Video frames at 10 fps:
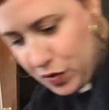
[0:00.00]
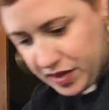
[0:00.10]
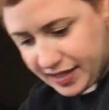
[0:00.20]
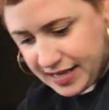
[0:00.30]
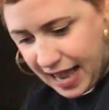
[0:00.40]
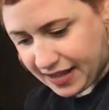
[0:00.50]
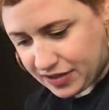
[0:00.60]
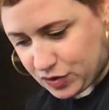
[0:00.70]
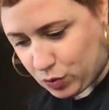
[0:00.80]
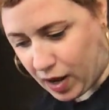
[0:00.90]
the
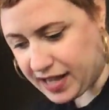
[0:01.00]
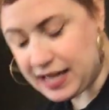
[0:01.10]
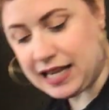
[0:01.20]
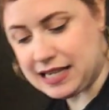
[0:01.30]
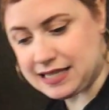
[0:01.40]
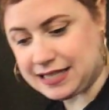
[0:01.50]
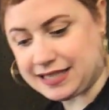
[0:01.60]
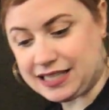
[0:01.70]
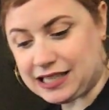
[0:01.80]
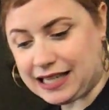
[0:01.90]
next one is
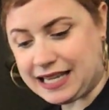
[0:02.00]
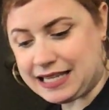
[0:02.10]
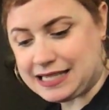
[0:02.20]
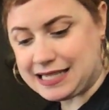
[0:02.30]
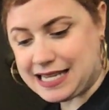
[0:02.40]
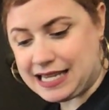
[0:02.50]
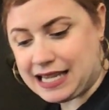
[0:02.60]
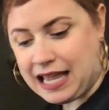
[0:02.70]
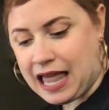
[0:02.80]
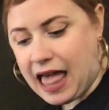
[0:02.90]
still in
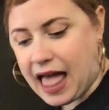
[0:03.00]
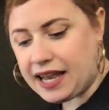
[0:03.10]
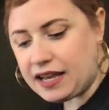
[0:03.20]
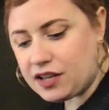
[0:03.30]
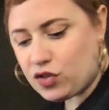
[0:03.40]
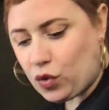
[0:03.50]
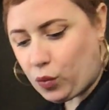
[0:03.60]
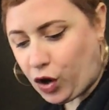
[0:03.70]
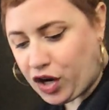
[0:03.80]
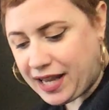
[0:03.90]
D, and it is the
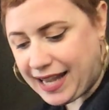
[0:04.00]
word